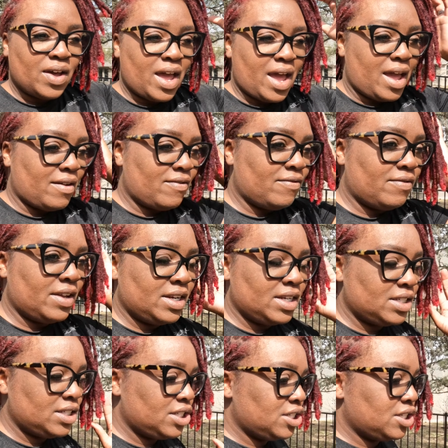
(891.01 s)
I
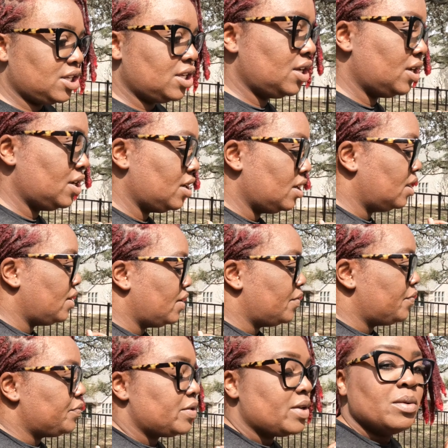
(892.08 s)
finished
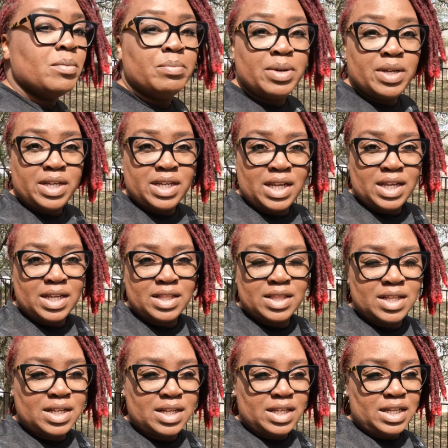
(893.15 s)
putting
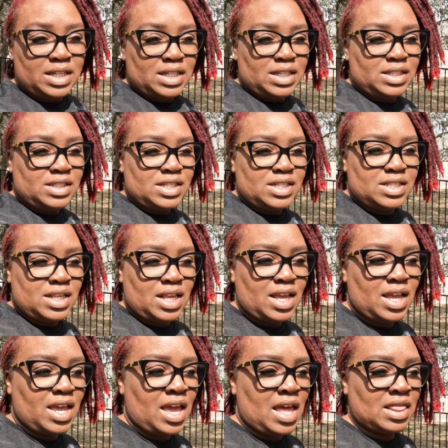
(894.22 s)
the lilies
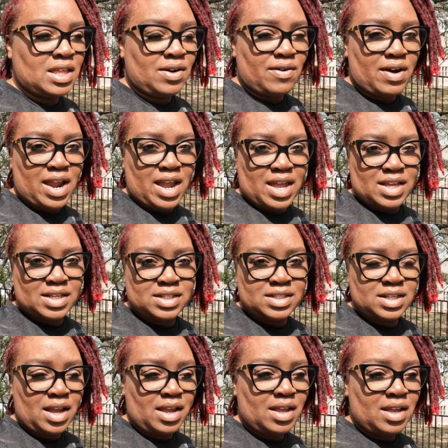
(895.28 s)
and the
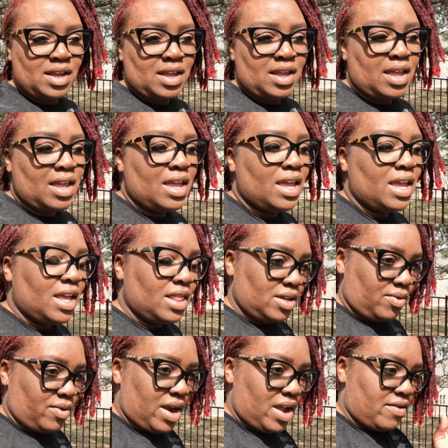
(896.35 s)
grass in
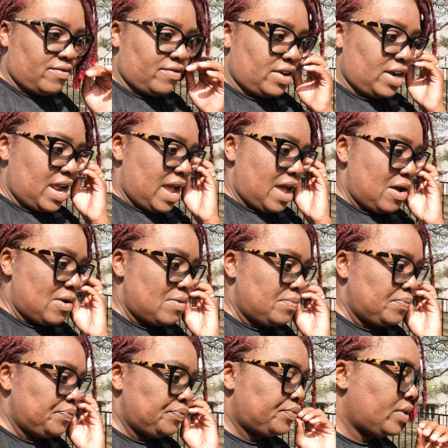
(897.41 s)
the ground for now.
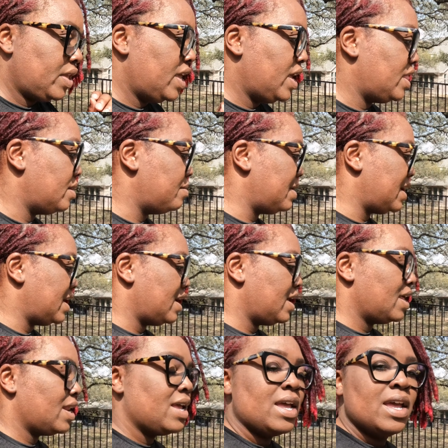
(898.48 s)
In the
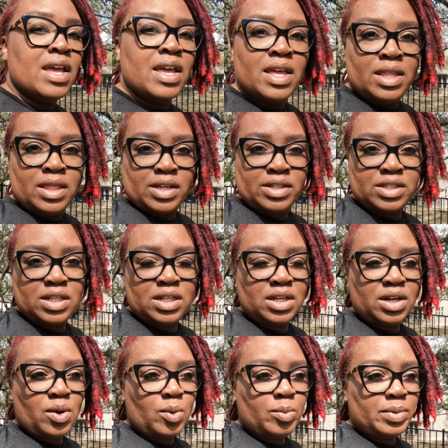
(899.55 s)
bed, there's still
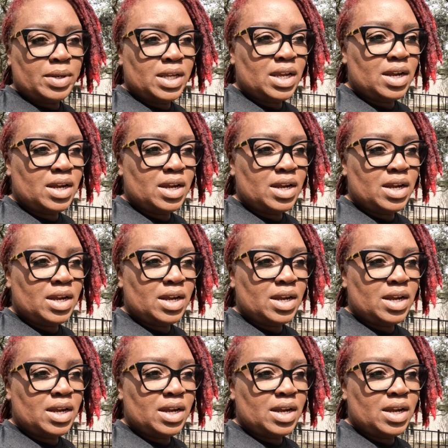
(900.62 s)
an open